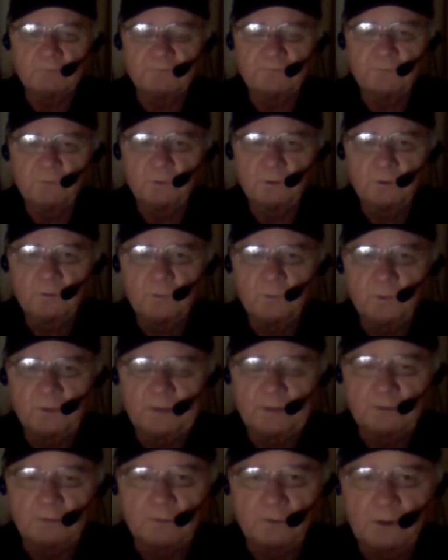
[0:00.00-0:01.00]
of 4 to
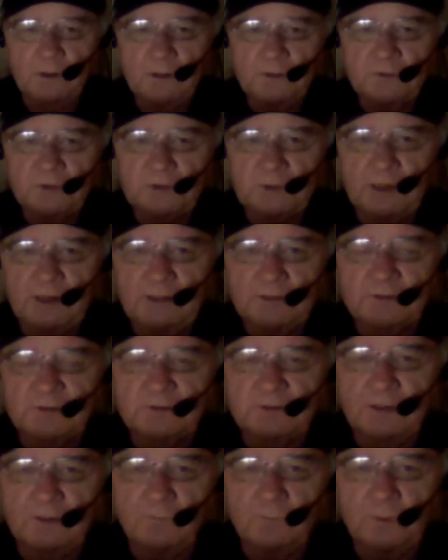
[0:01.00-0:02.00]
1 long
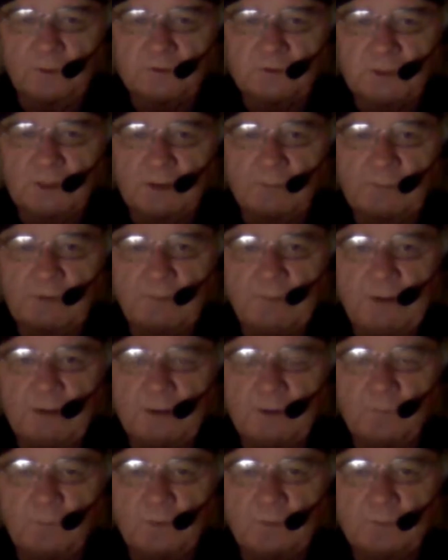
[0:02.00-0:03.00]
shots on which I'll be
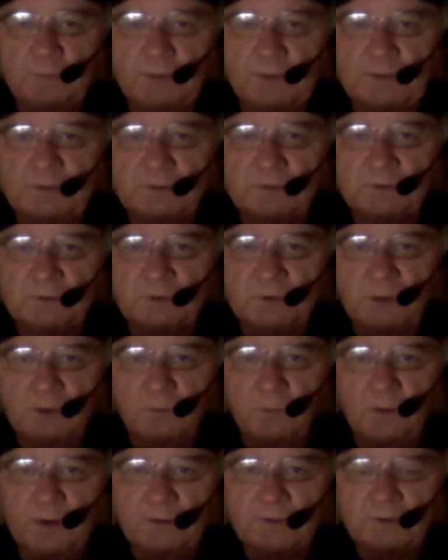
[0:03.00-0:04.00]
making win, place, and
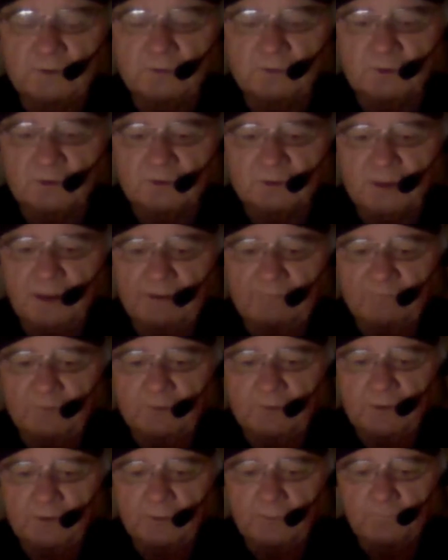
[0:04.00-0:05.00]
show wagers this
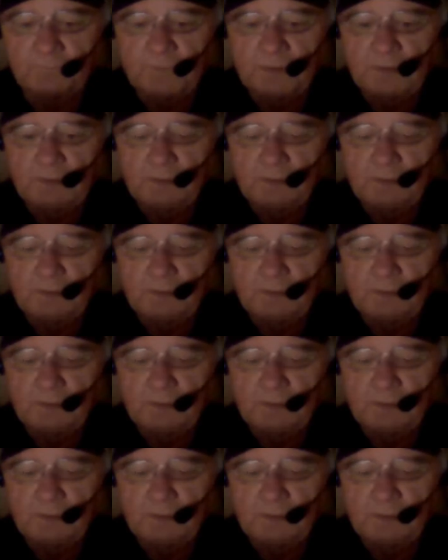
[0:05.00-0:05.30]
afternoon.